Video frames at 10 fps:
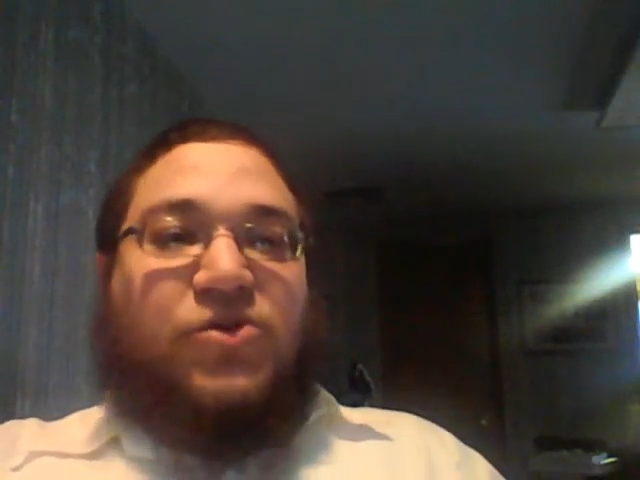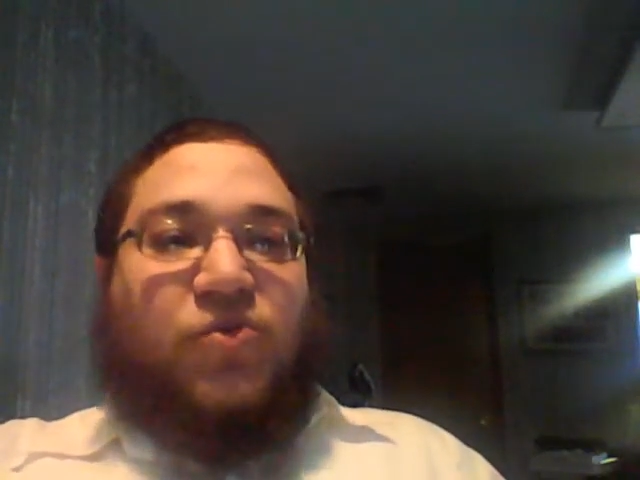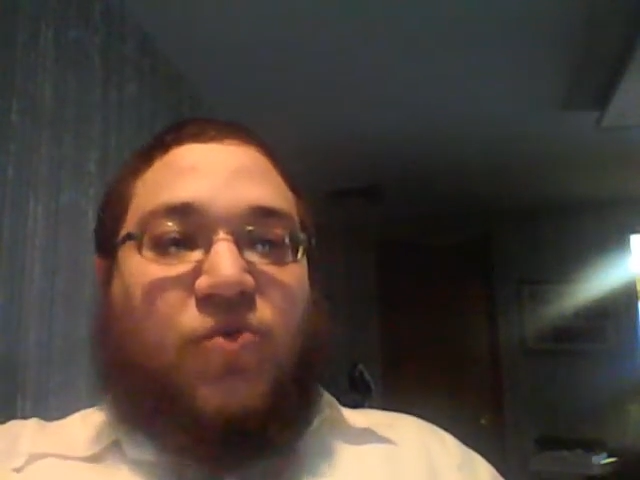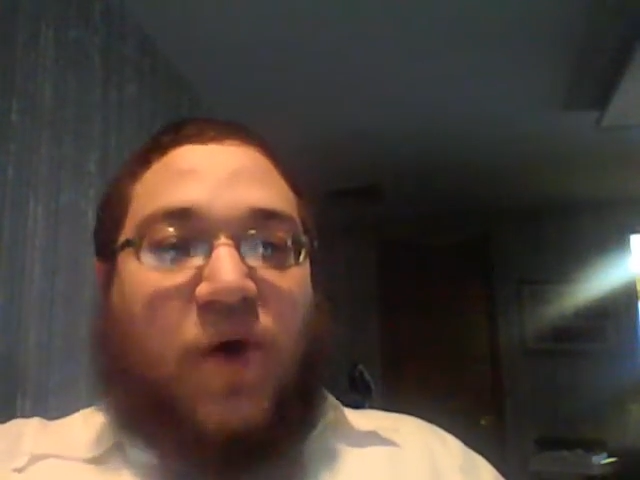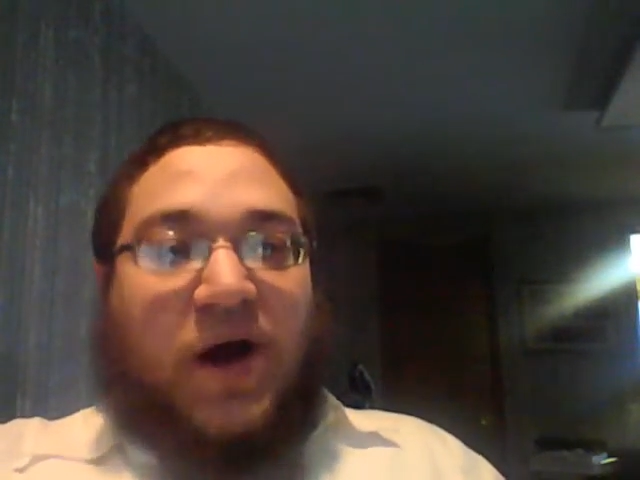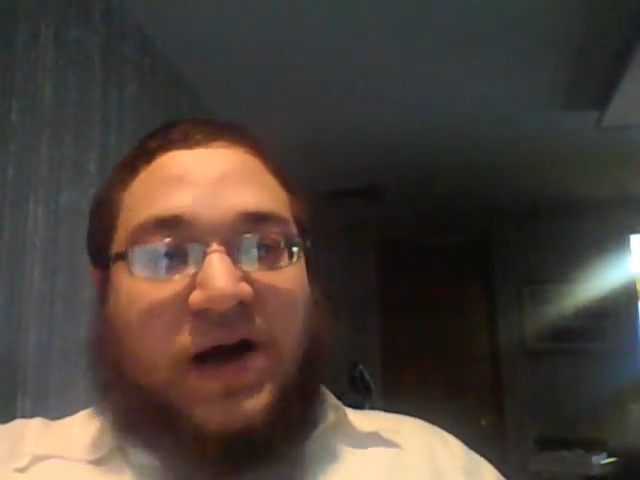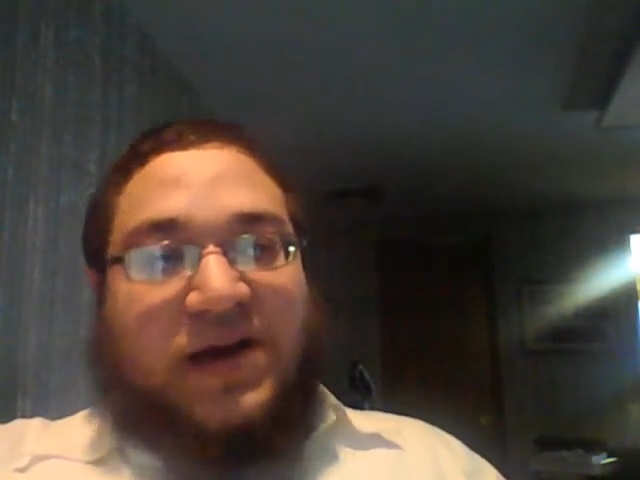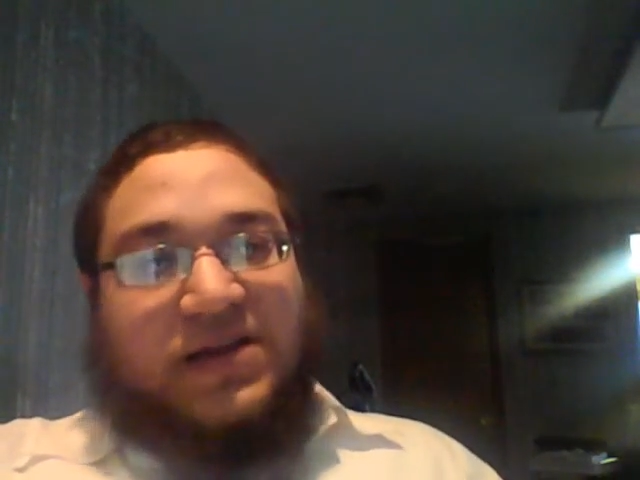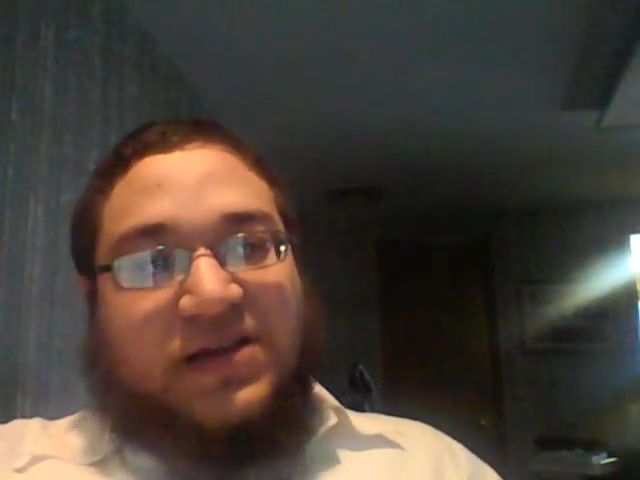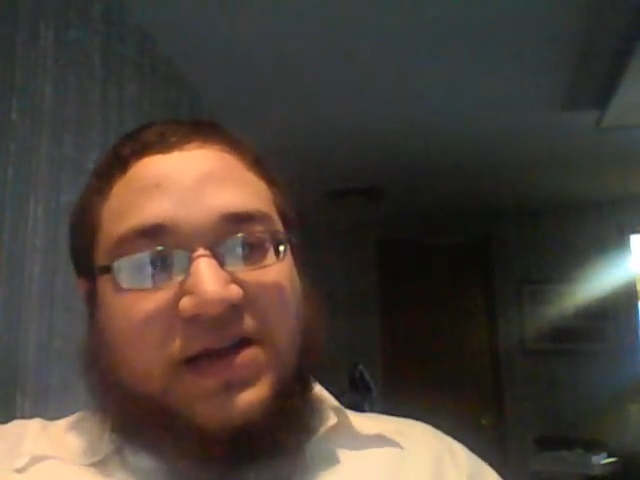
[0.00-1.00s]

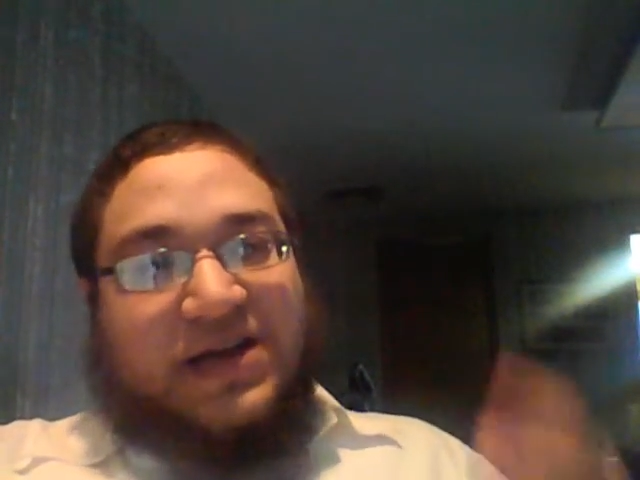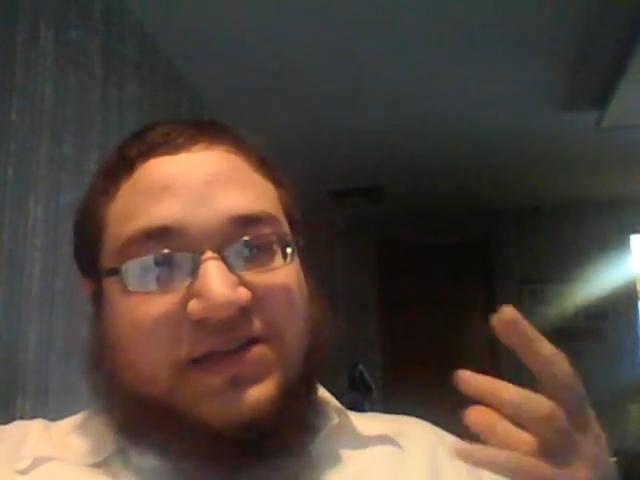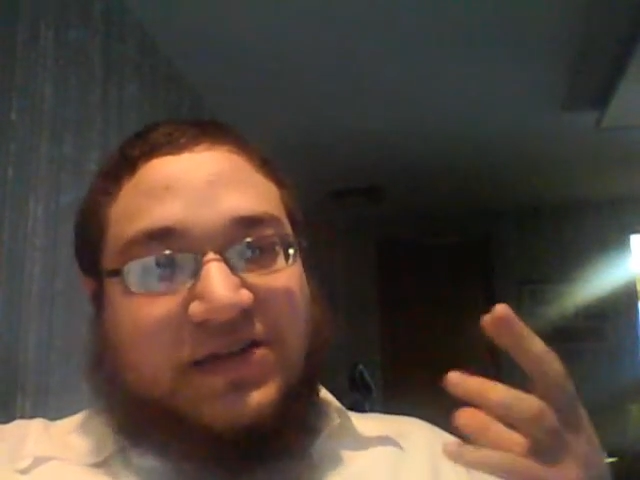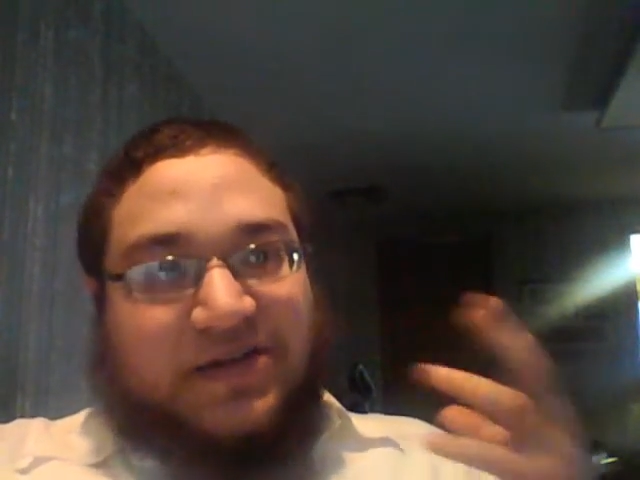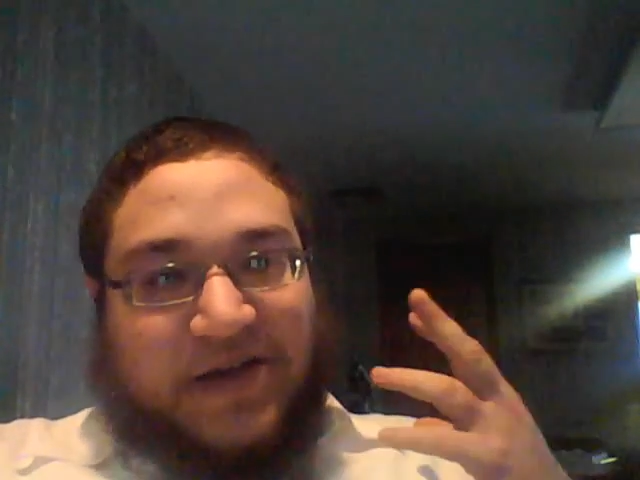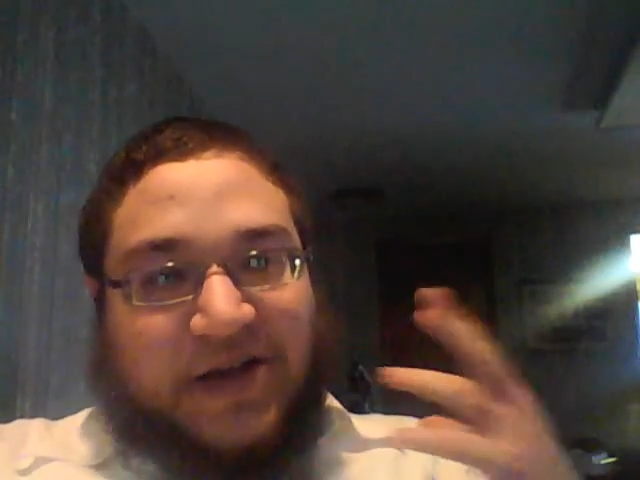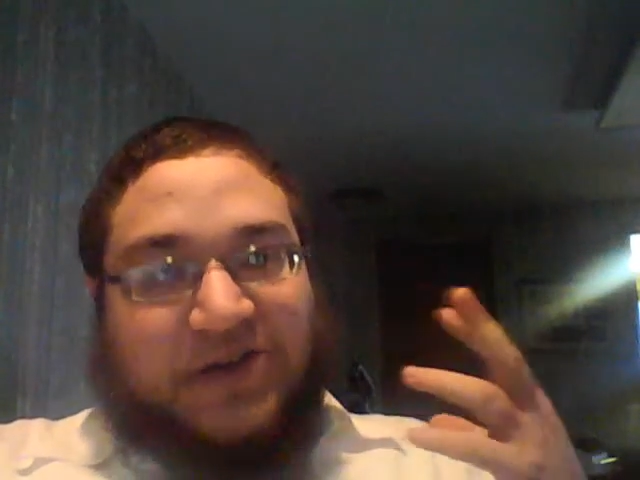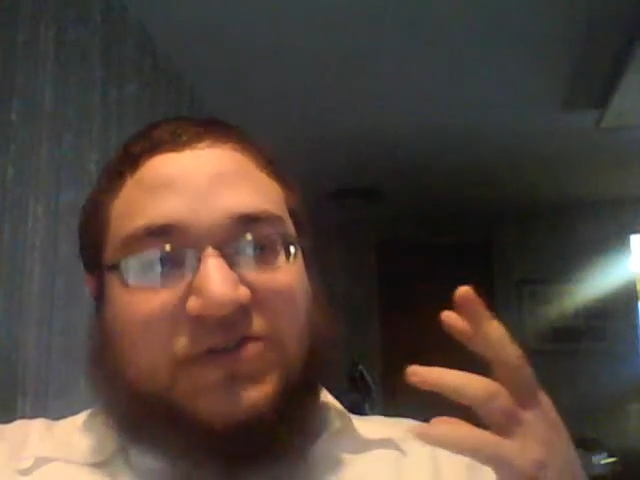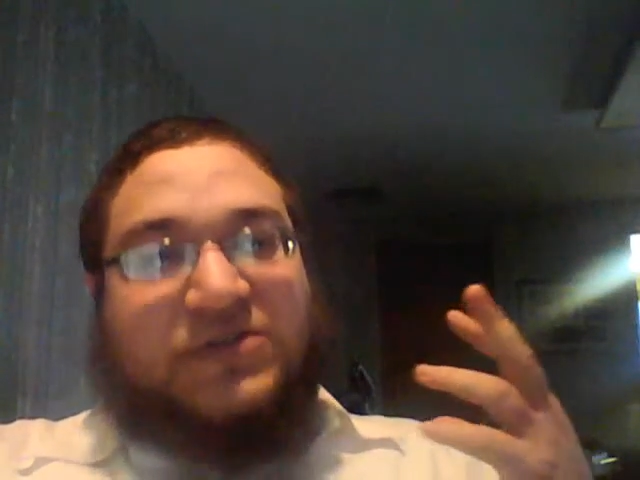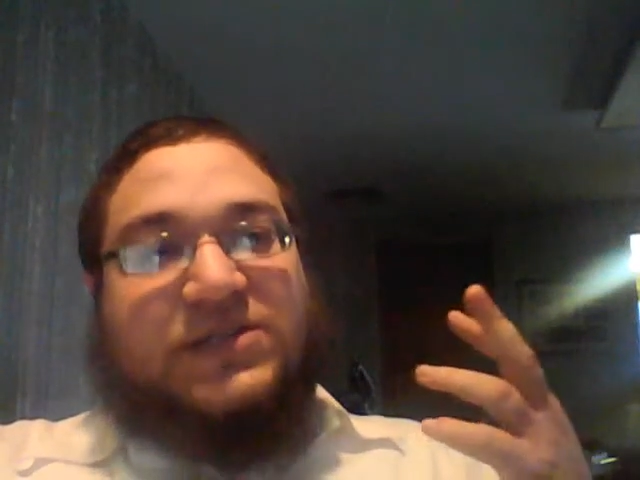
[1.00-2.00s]
wine that has a
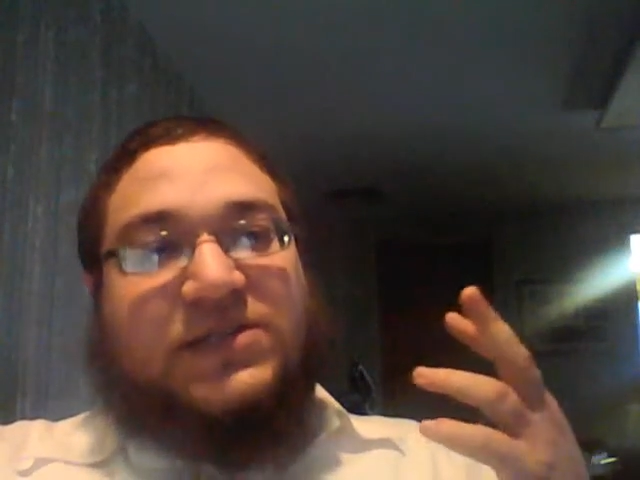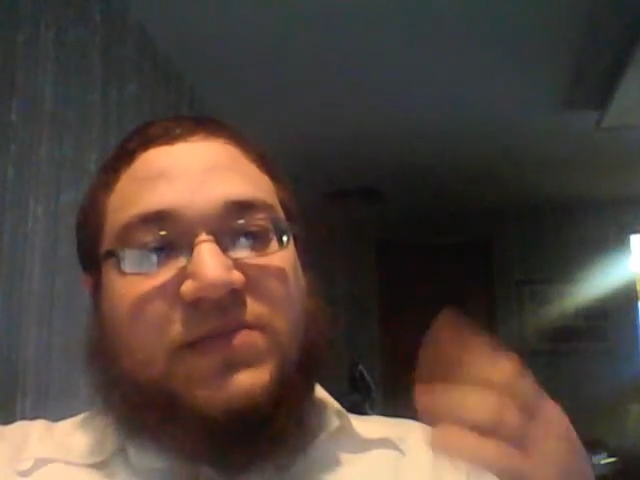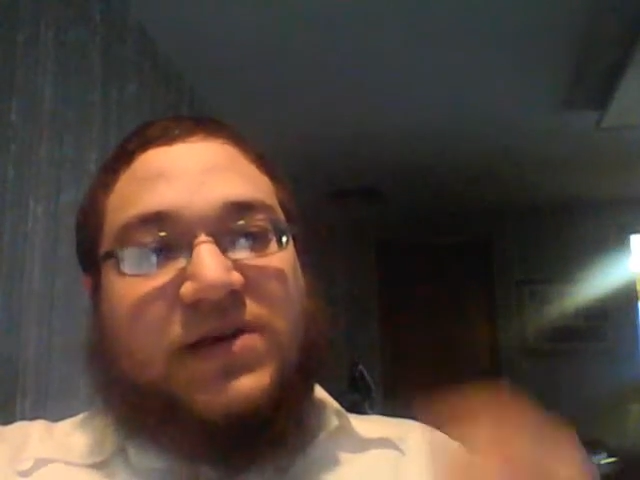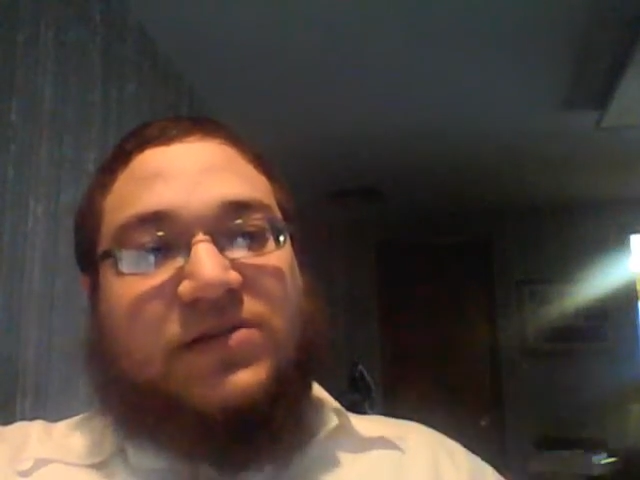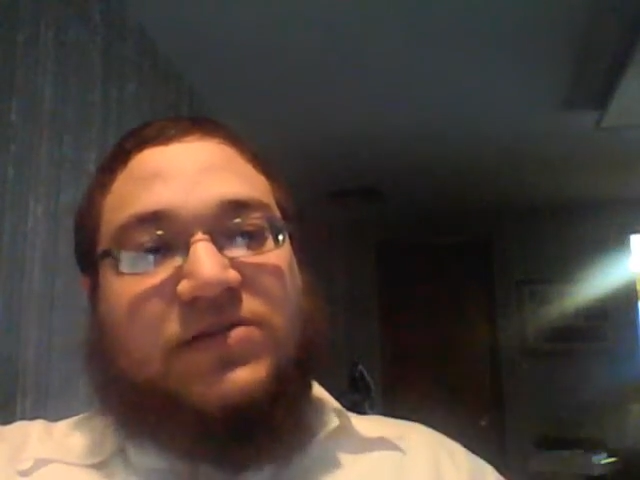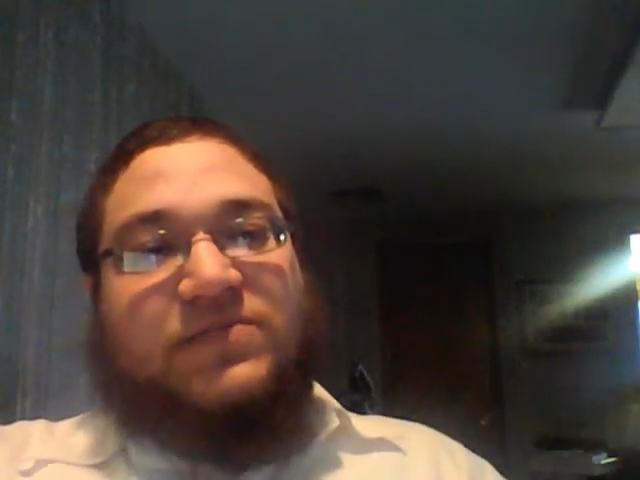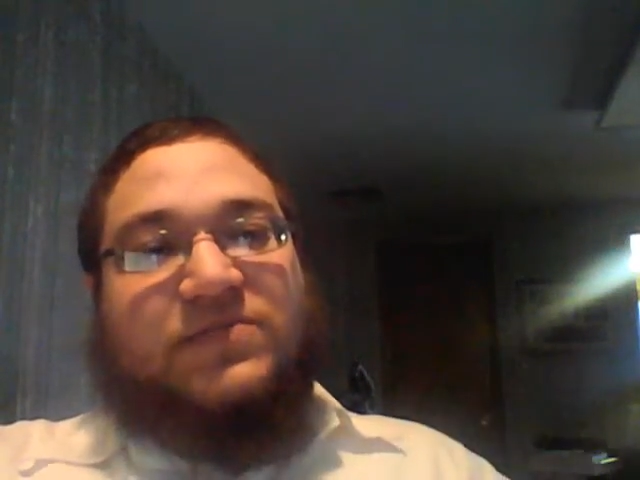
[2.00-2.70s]
good smell,